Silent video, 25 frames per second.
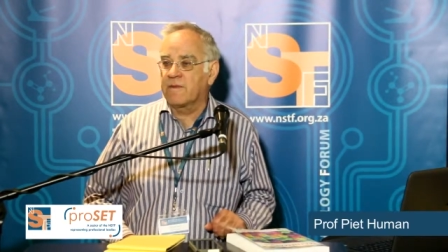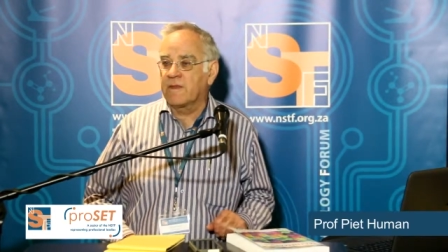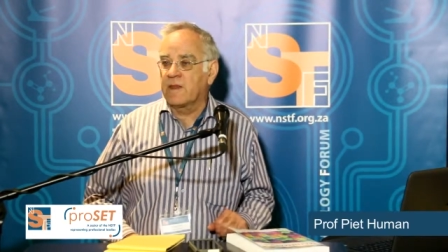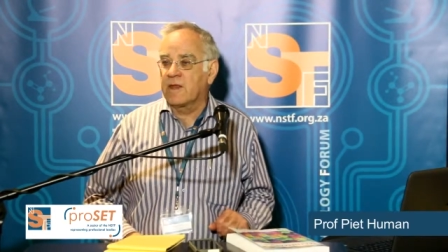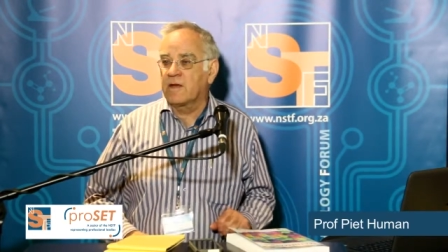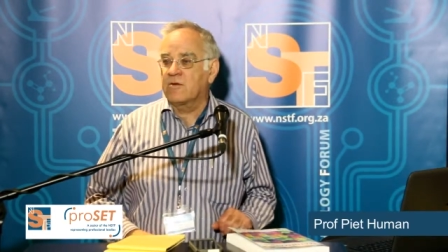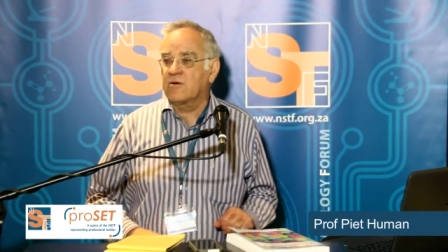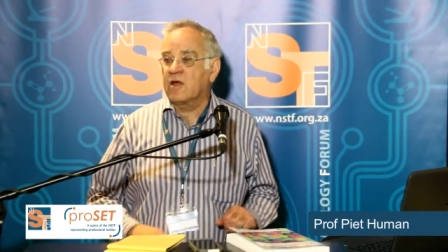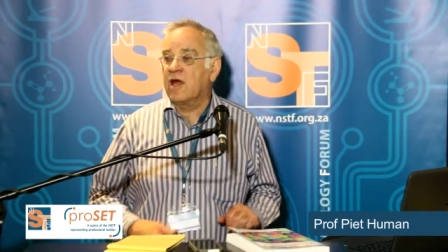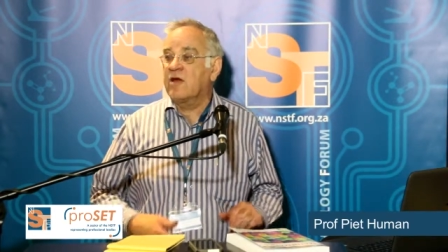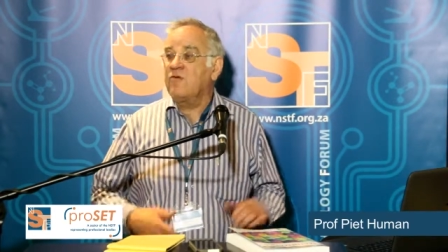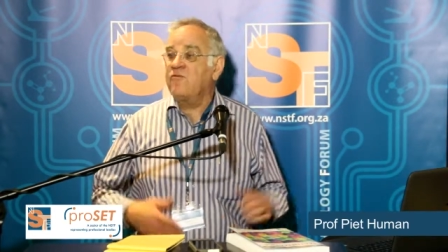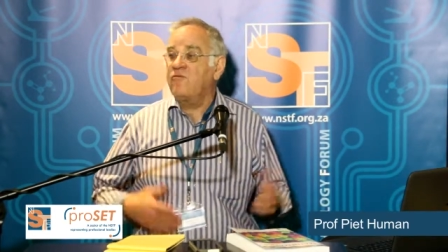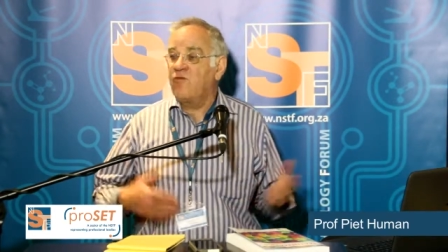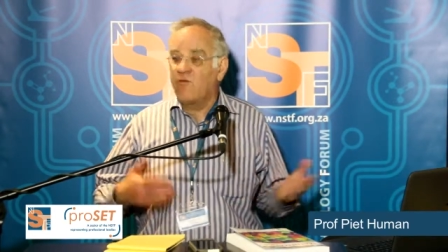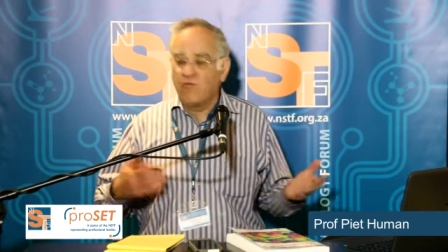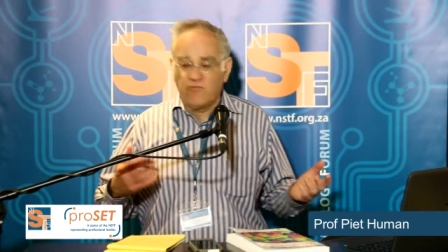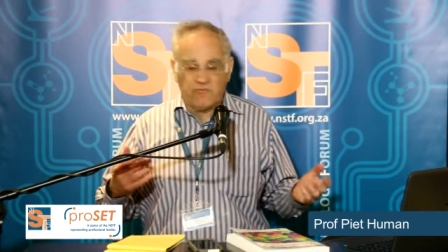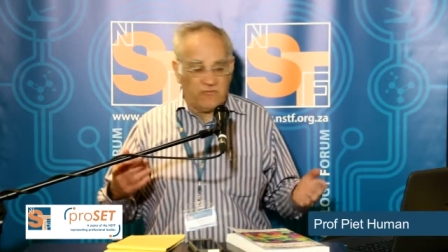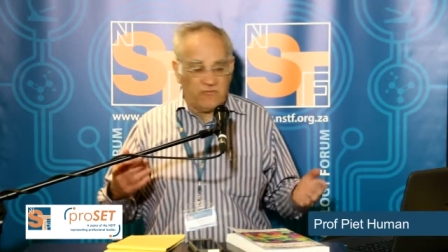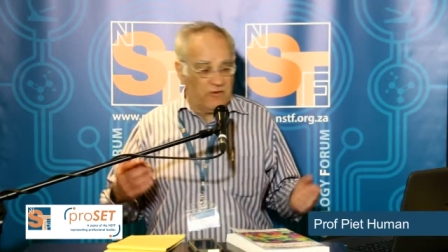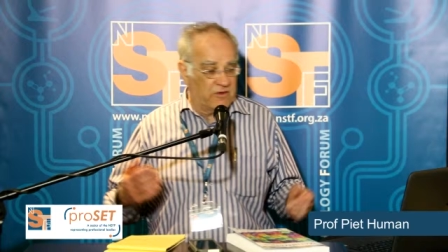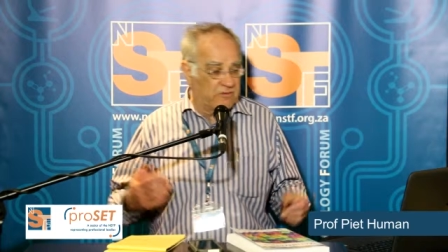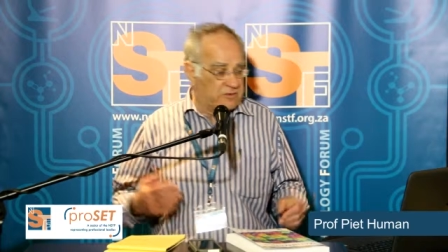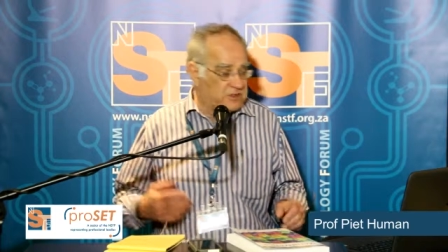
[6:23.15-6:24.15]
Okay, 4
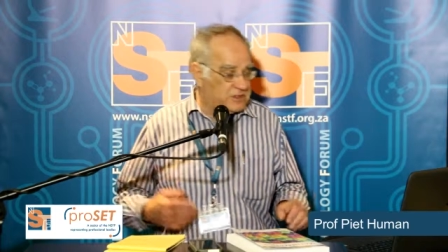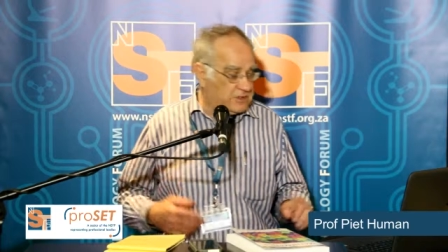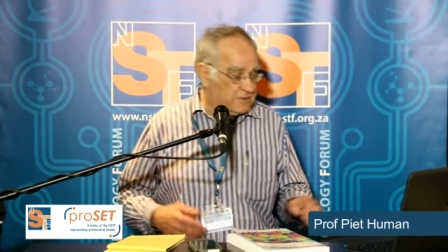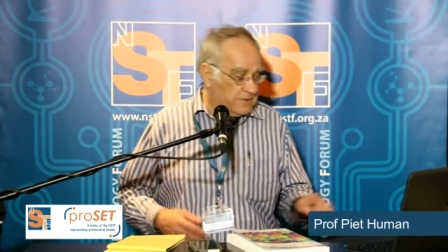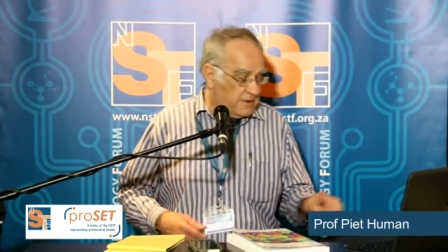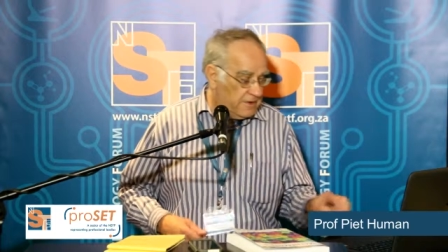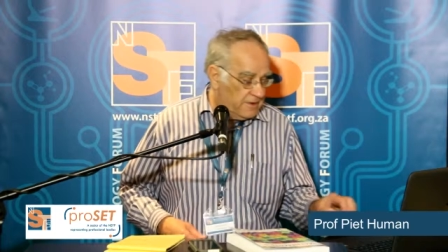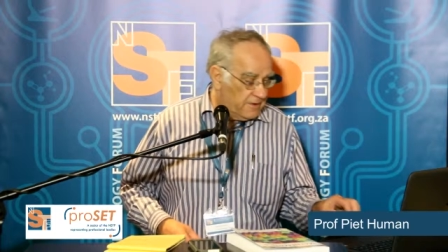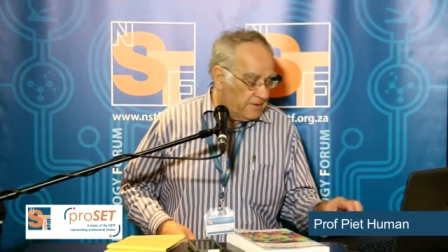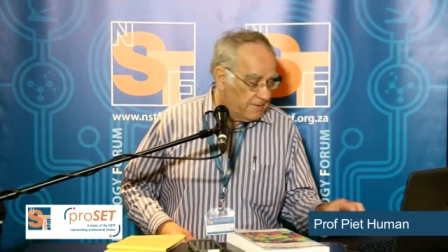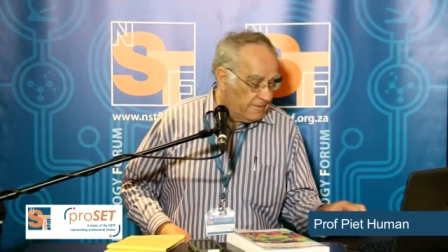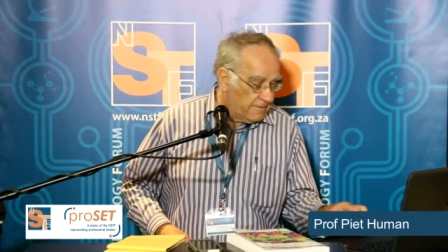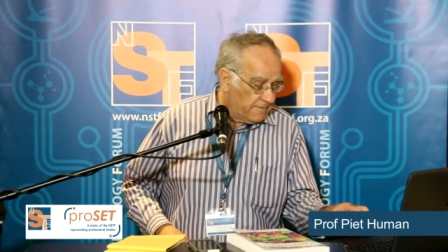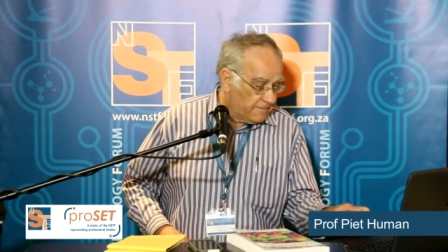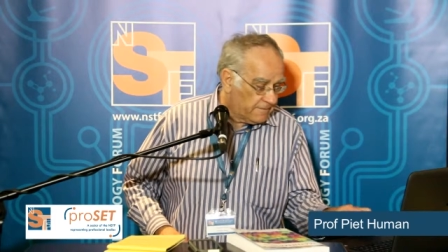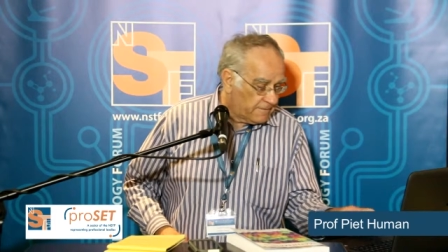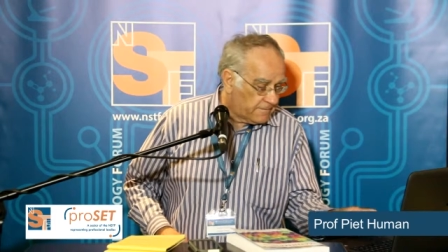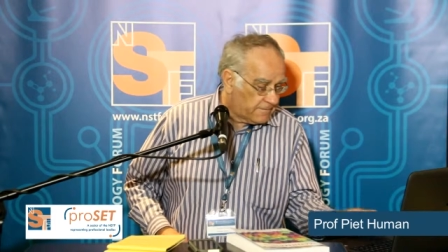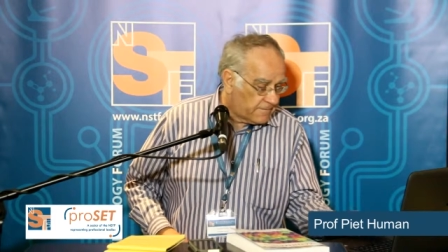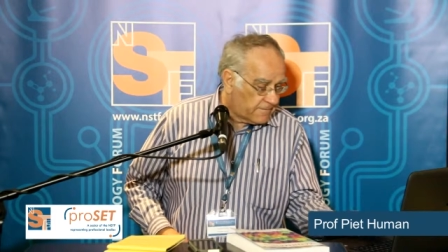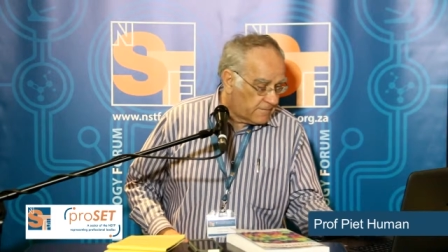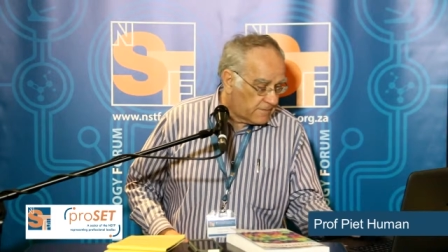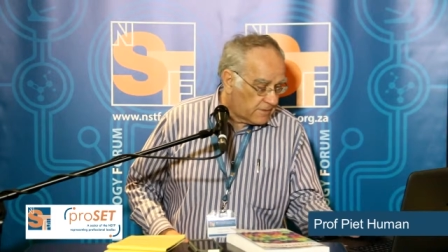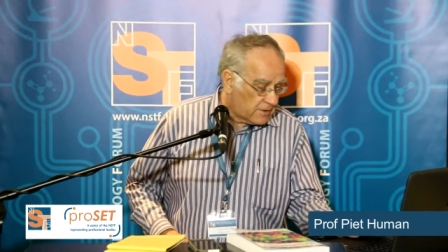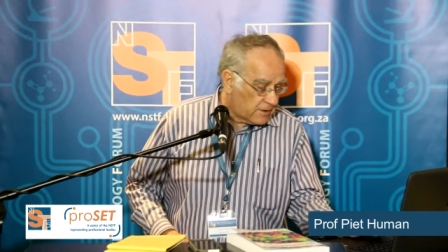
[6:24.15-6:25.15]
first.
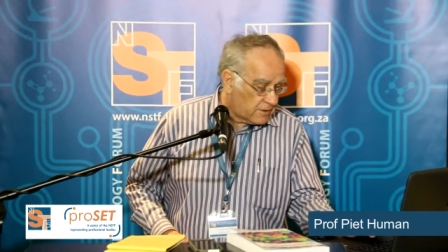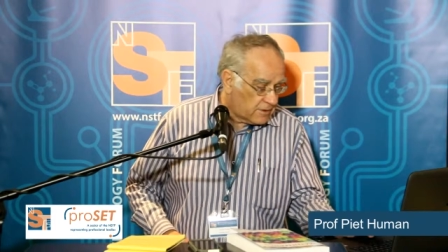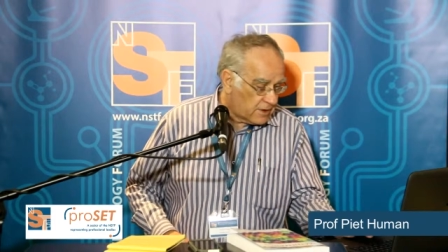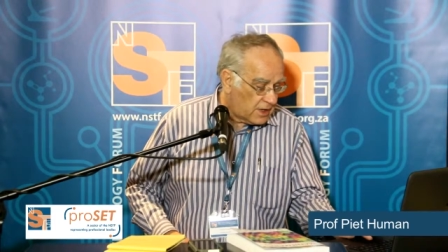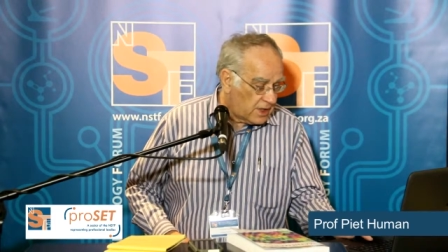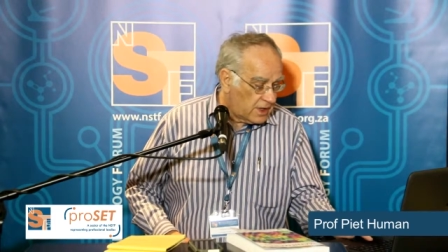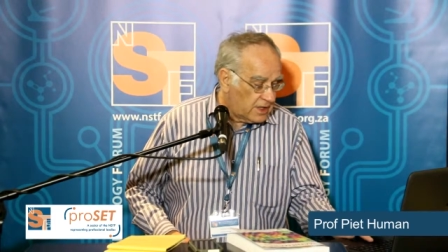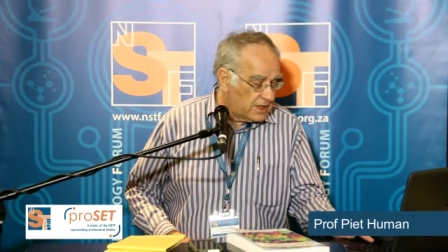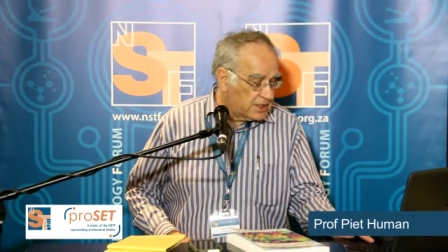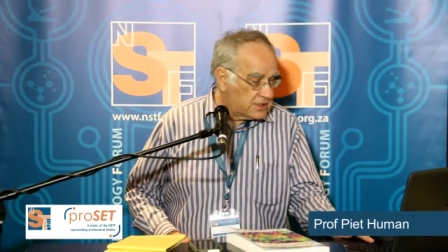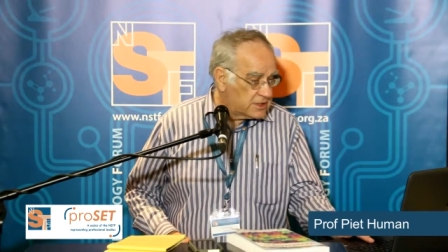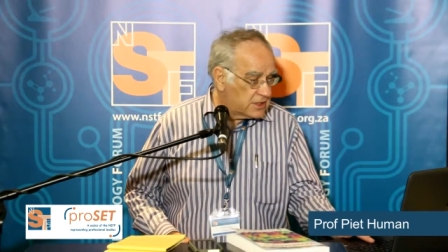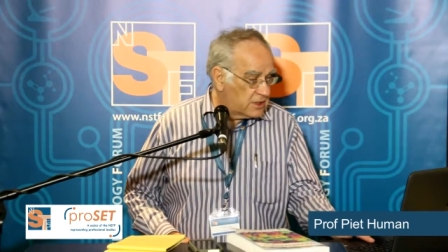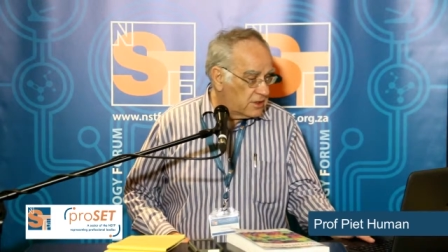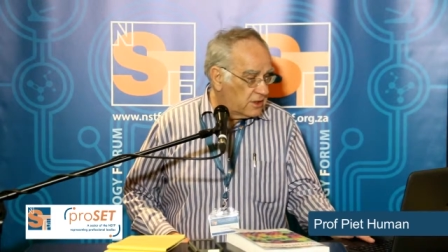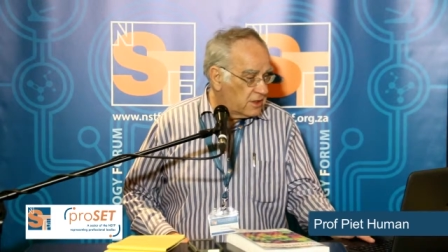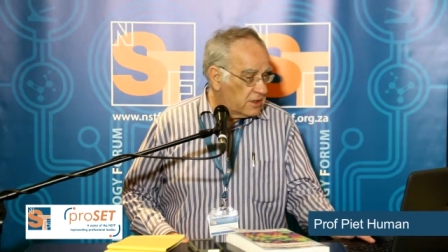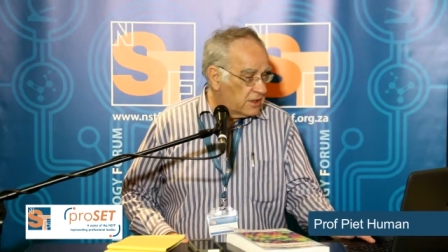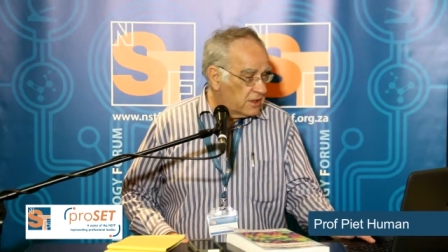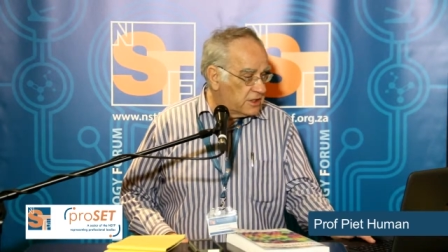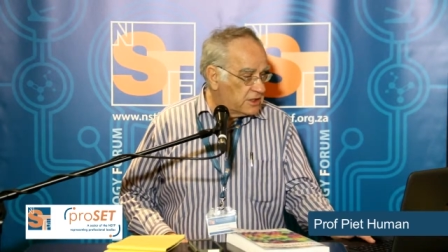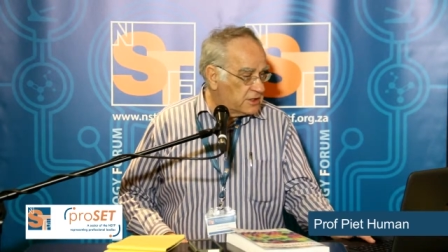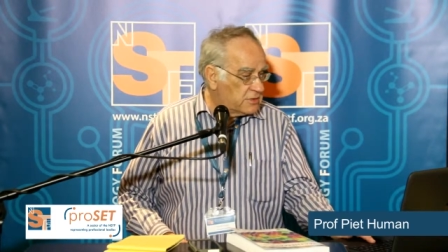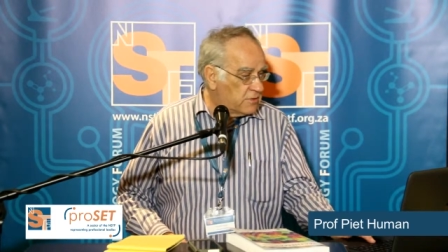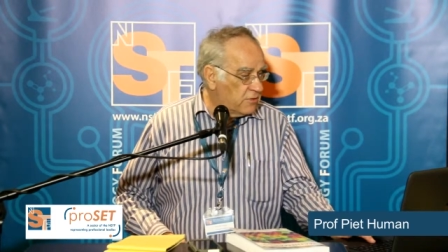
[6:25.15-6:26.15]
Okay, let's
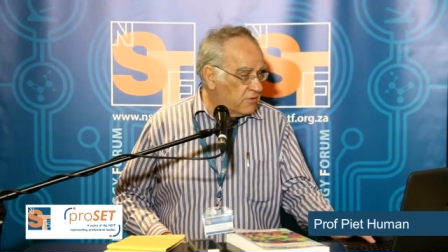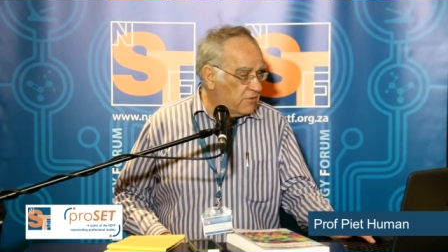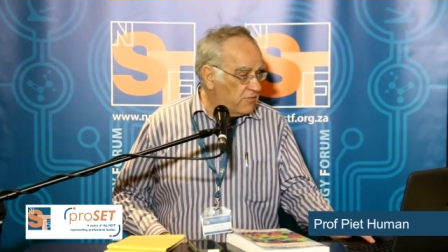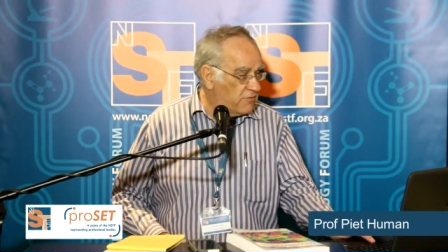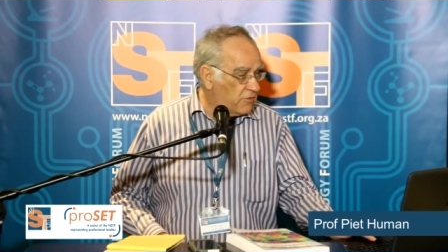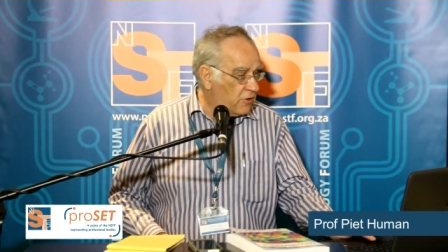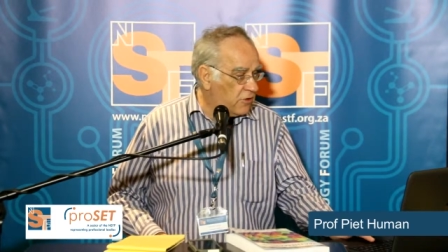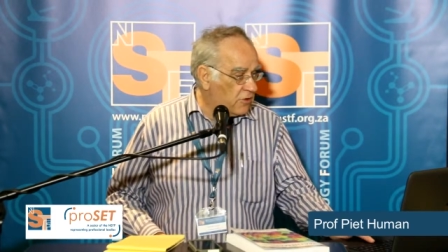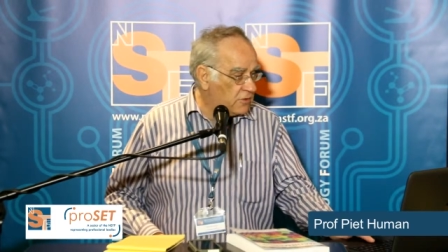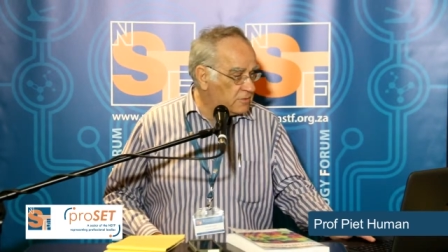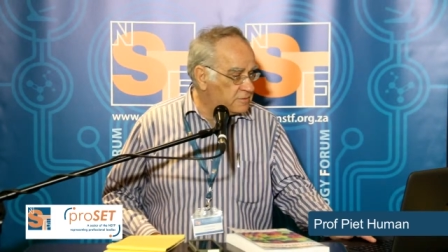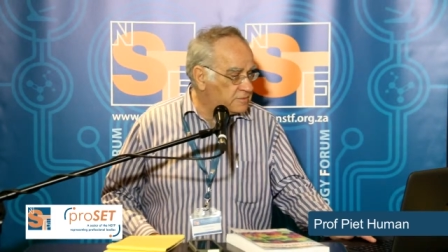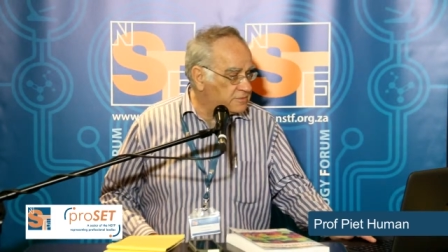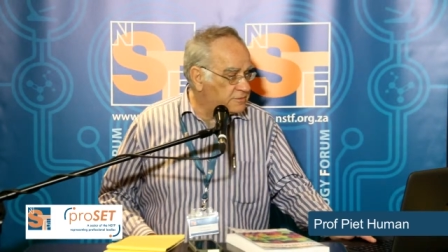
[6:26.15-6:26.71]
move on.